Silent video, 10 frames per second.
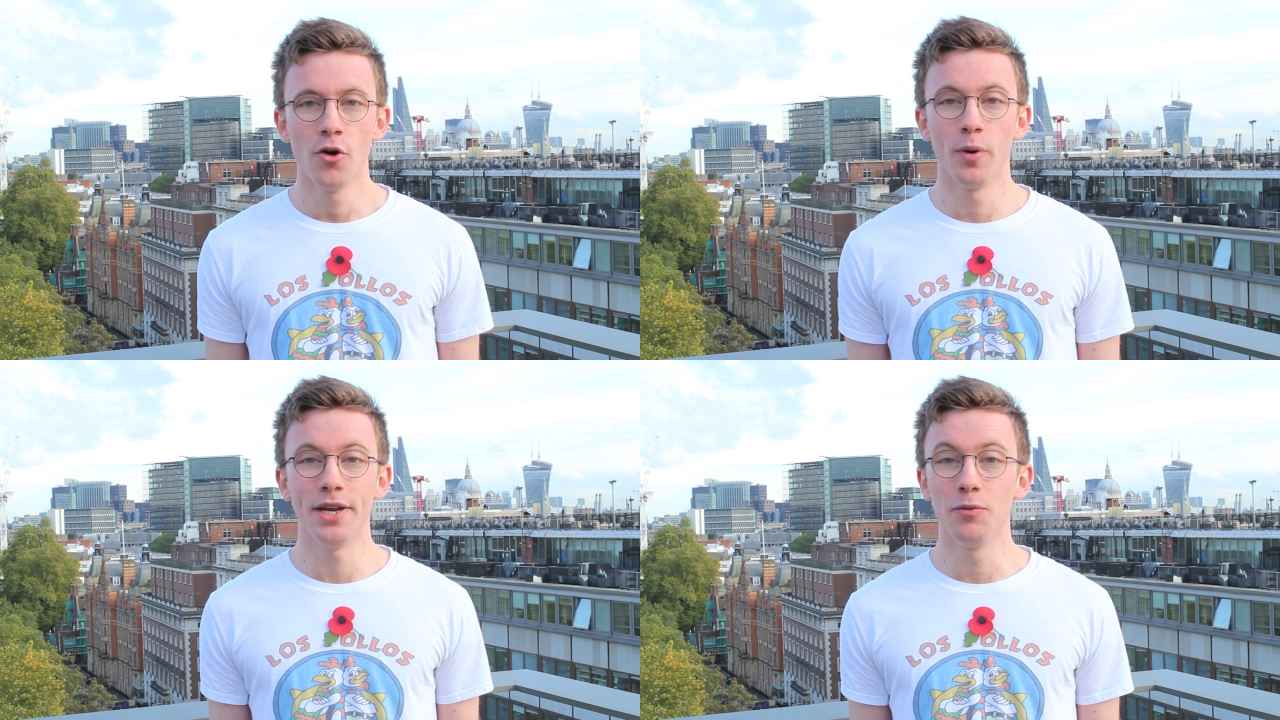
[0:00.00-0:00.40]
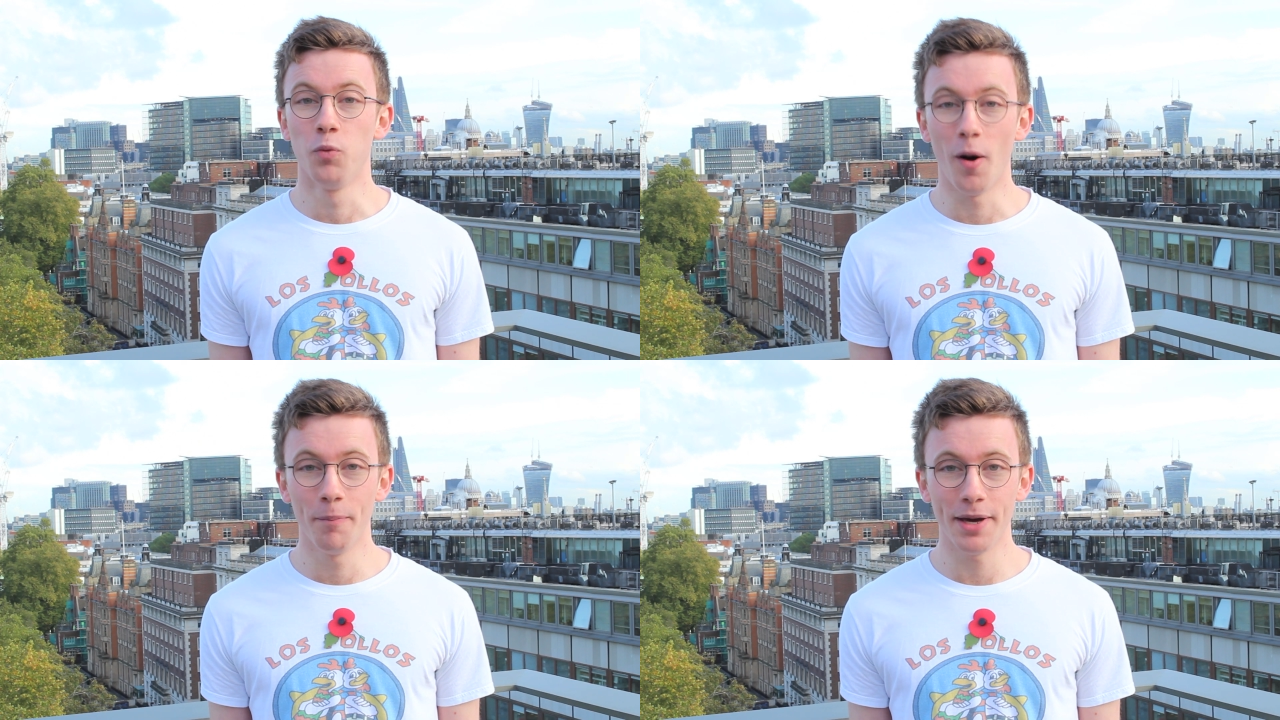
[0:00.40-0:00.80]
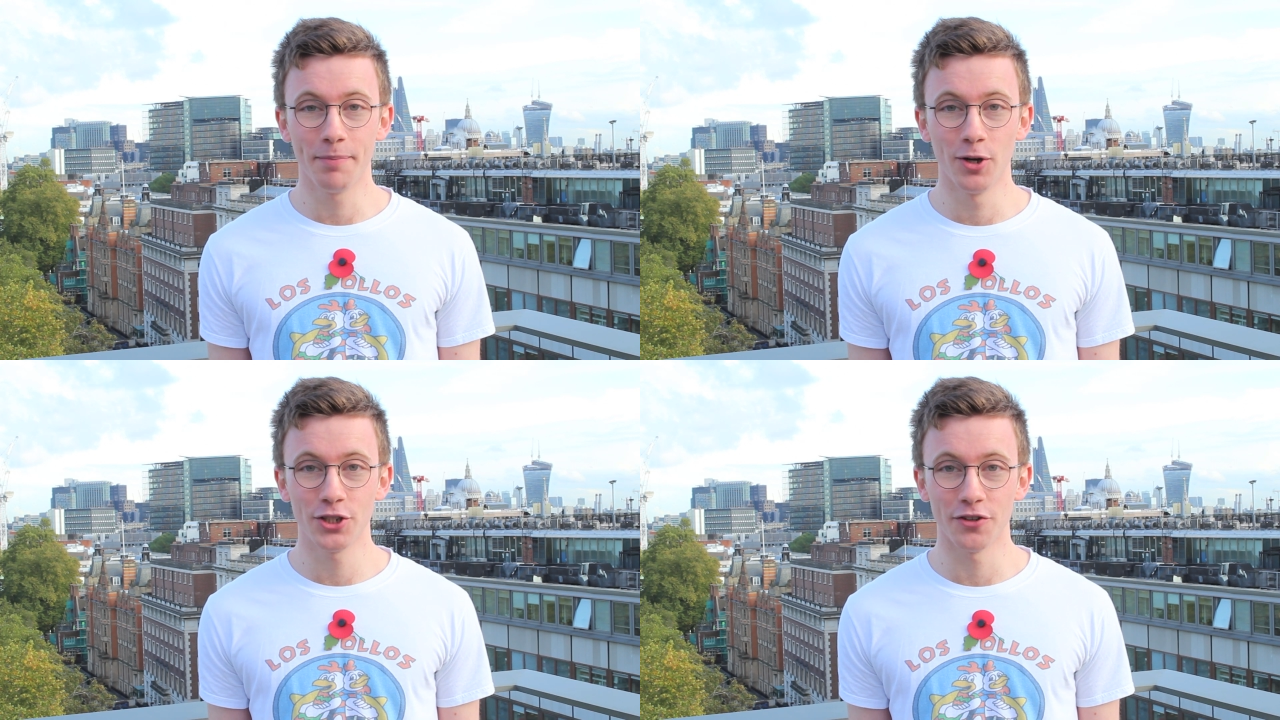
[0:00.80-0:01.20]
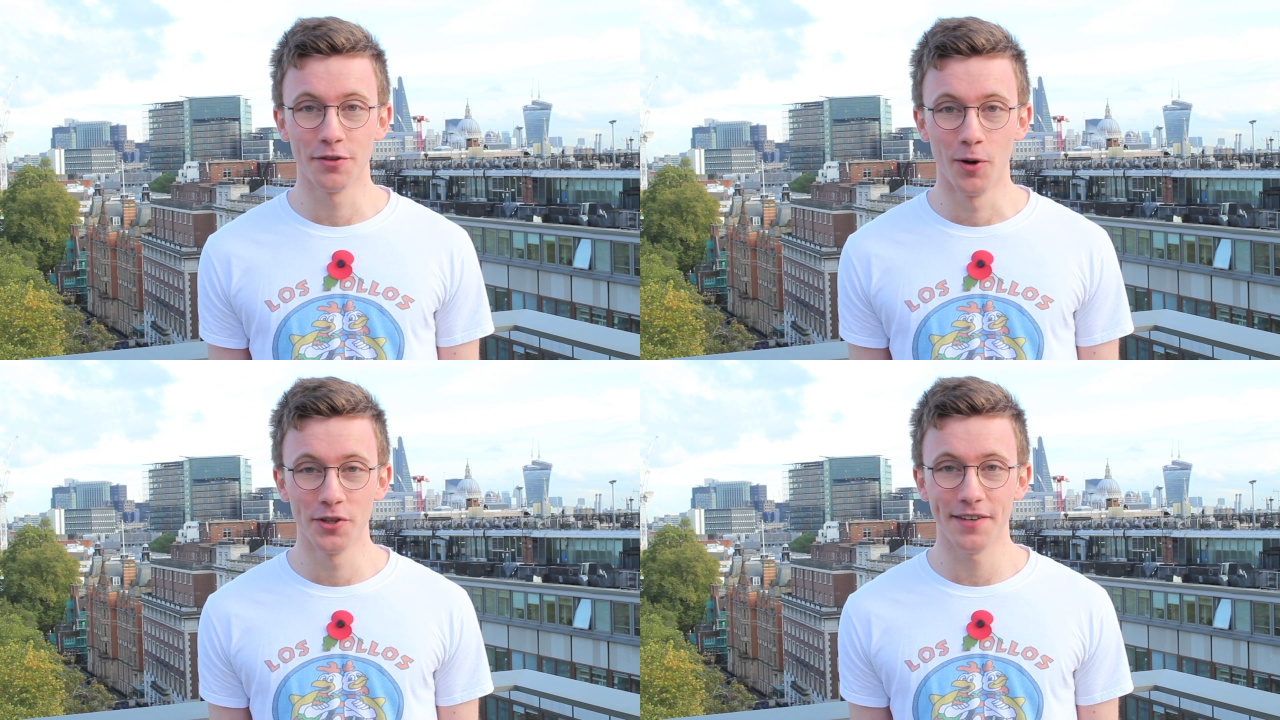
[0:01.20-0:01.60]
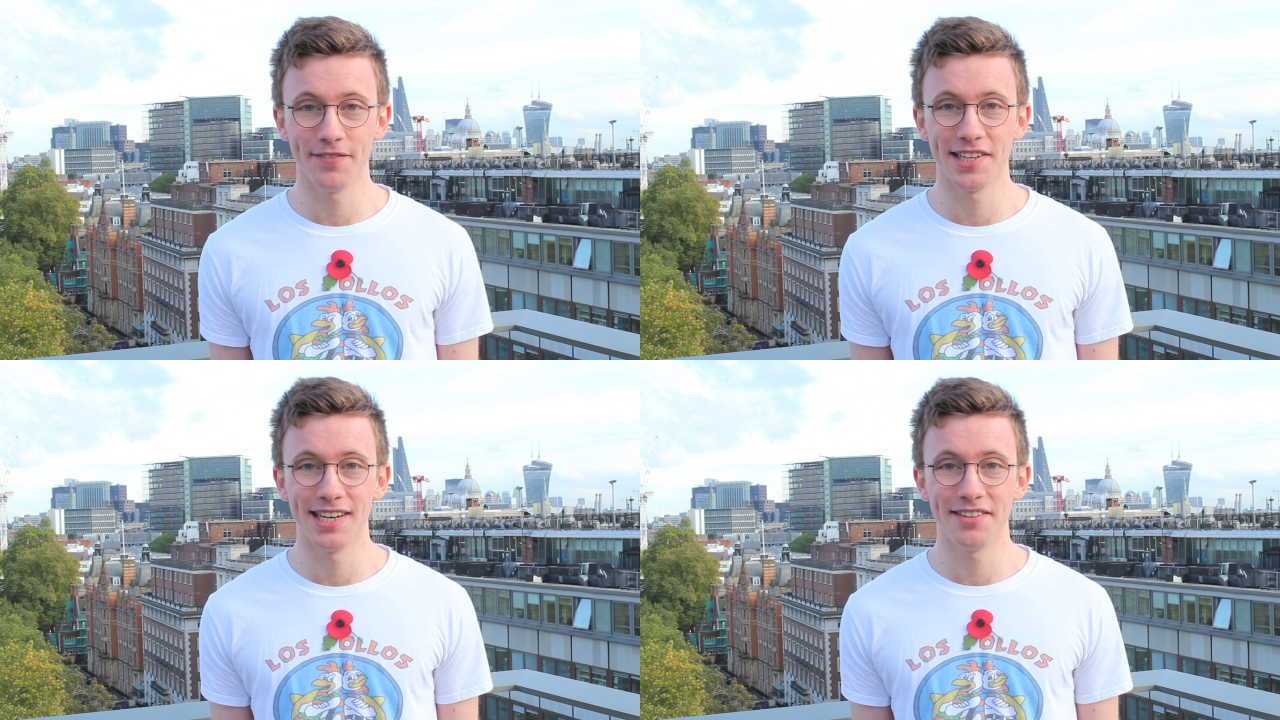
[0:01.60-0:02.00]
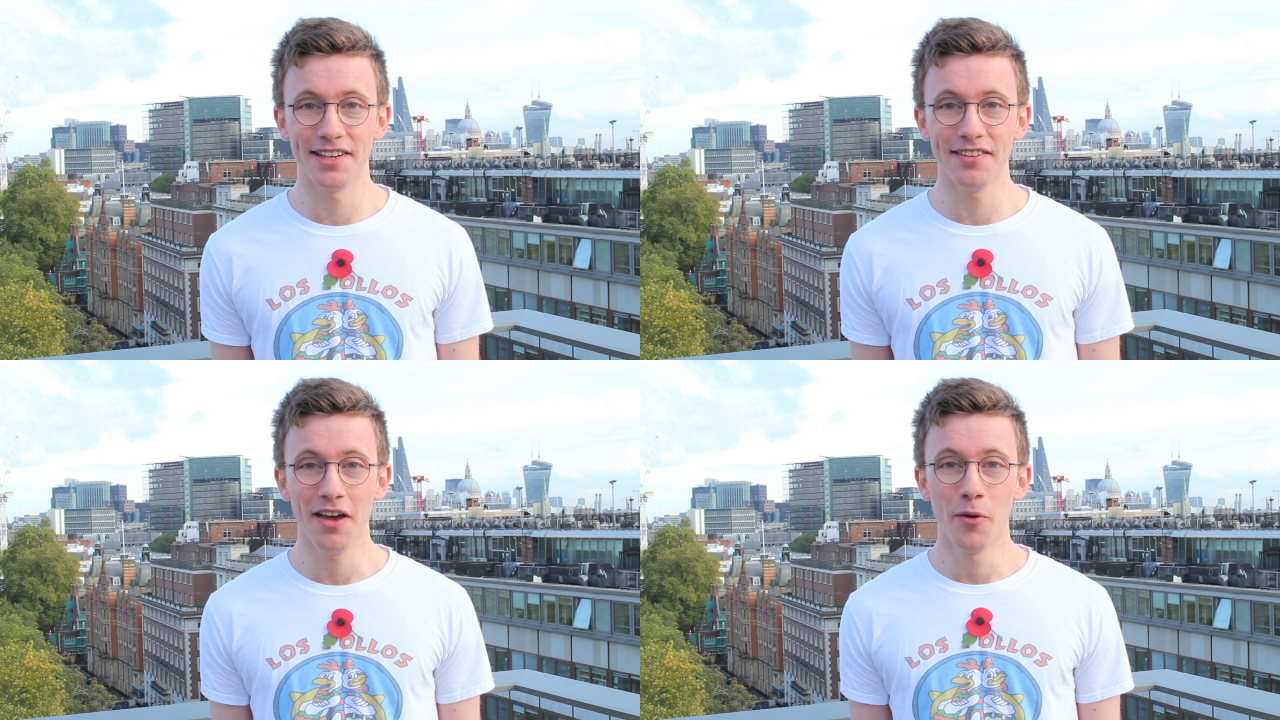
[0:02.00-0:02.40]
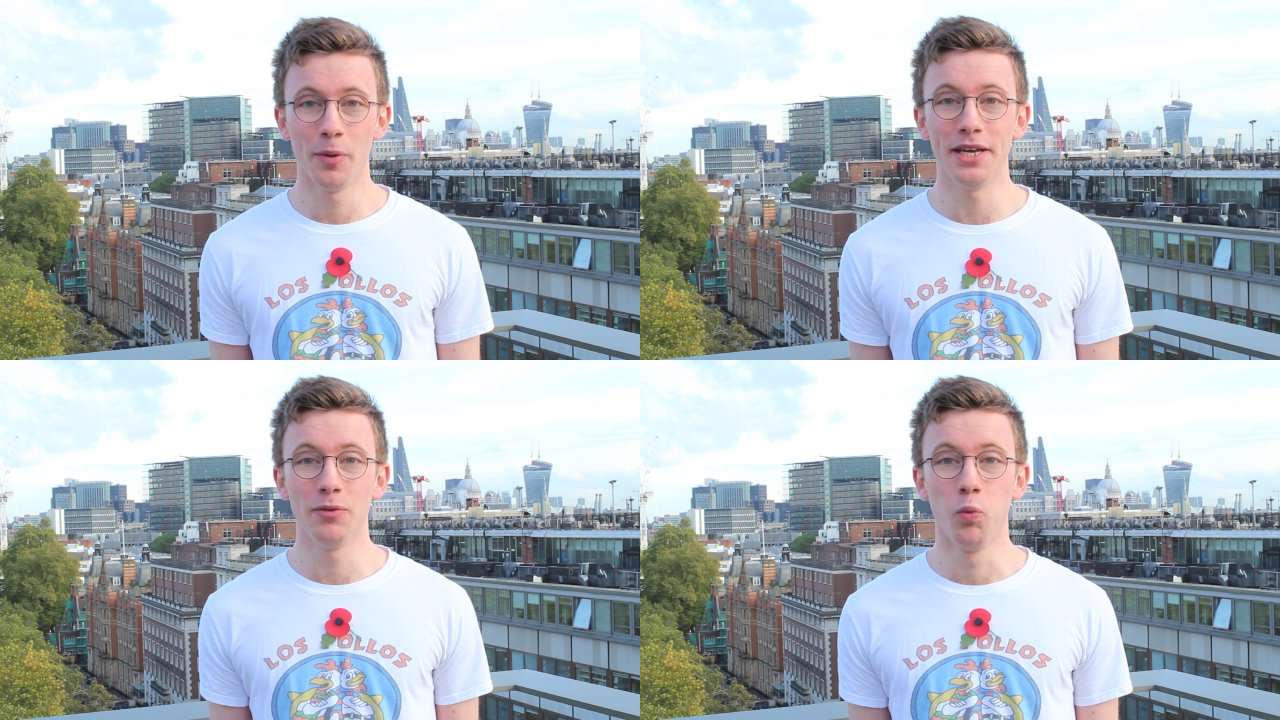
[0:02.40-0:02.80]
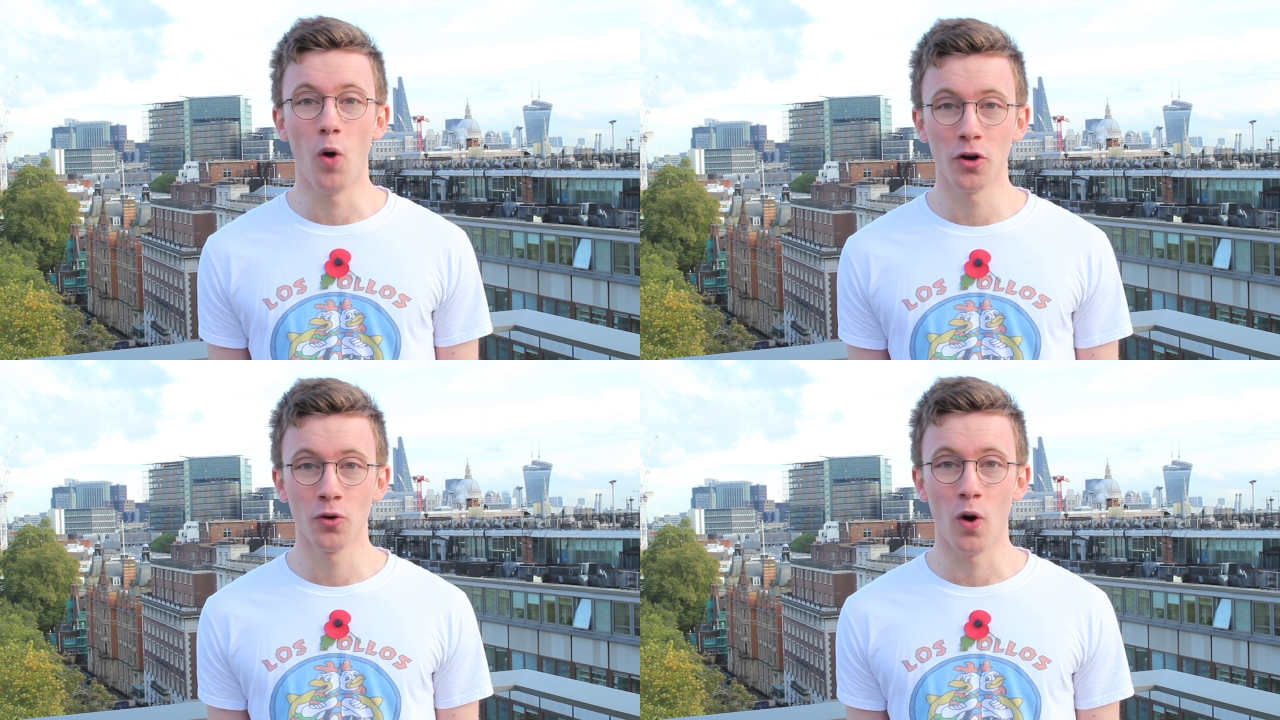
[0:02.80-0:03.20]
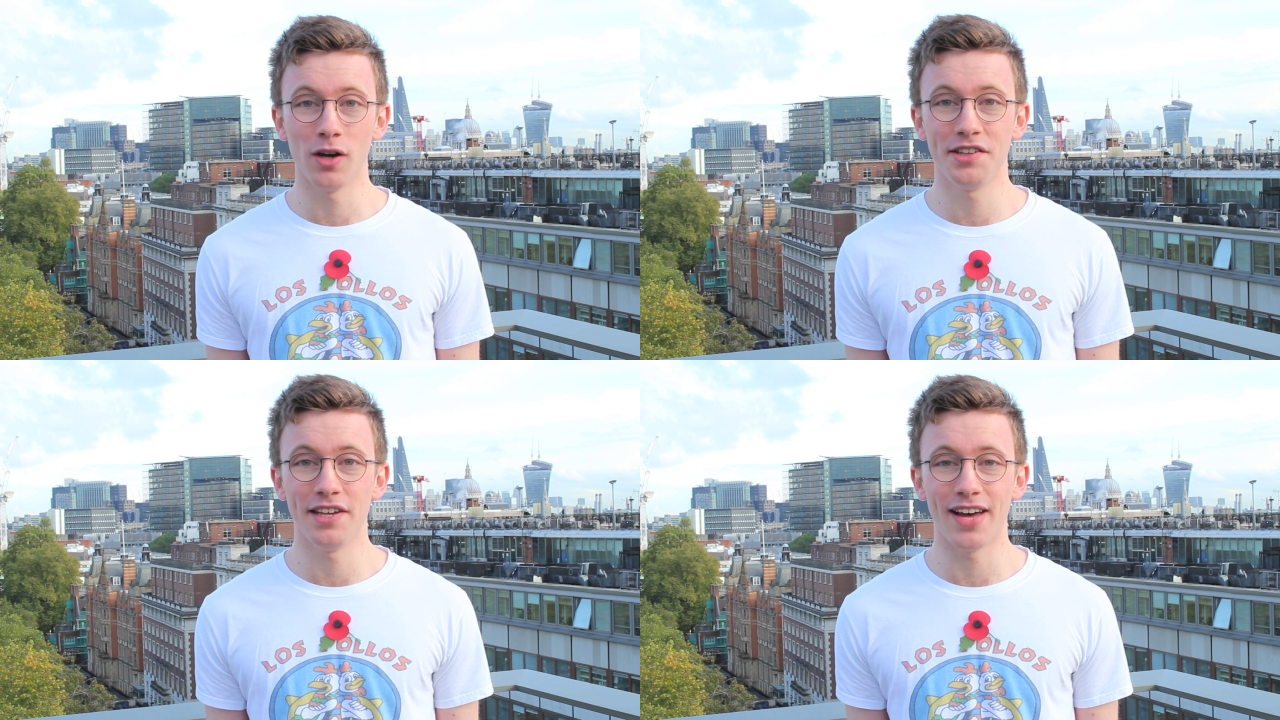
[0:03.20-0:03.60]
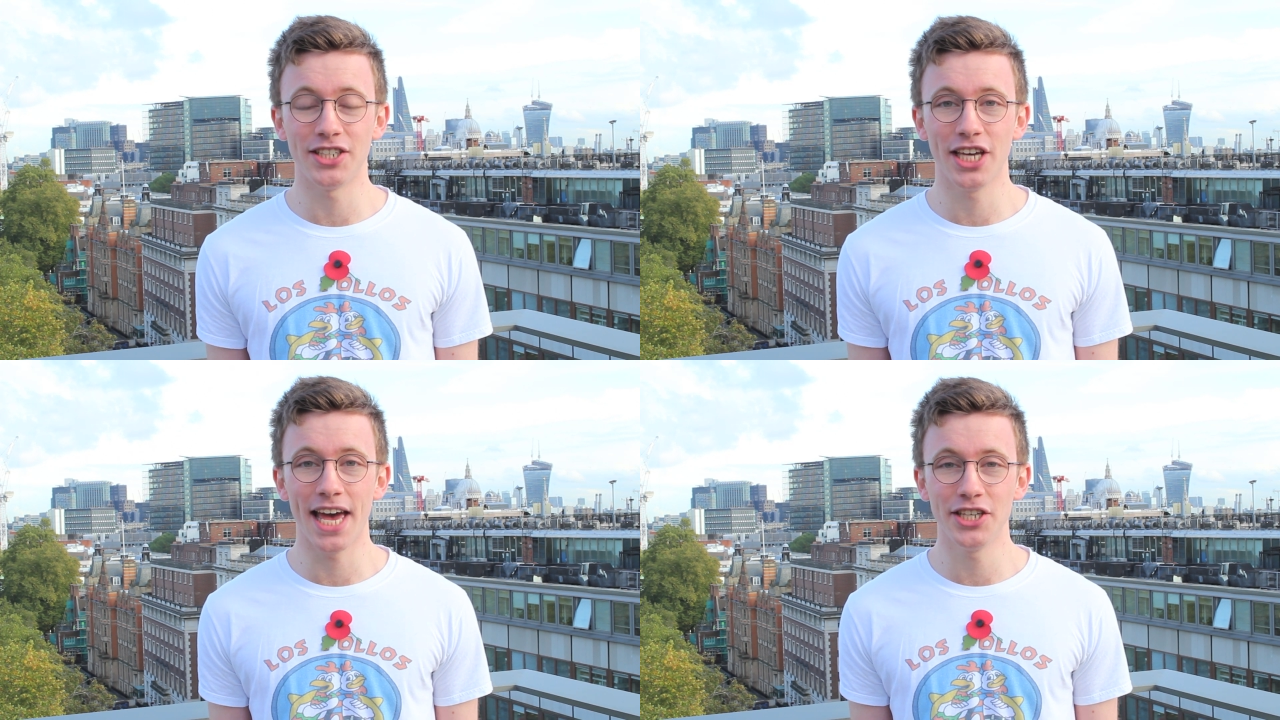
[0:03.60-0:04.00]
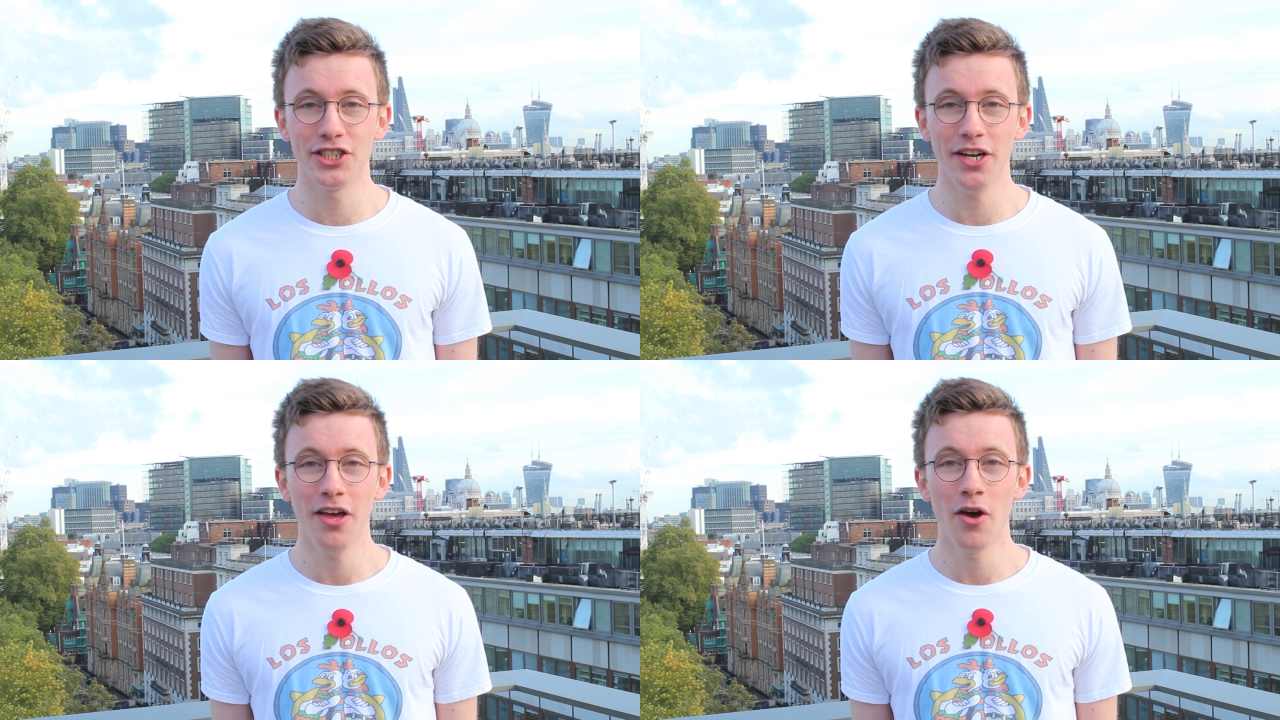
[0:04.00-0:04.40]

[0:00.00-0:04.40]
We need one big push on sporting facilities, we need one quality of education,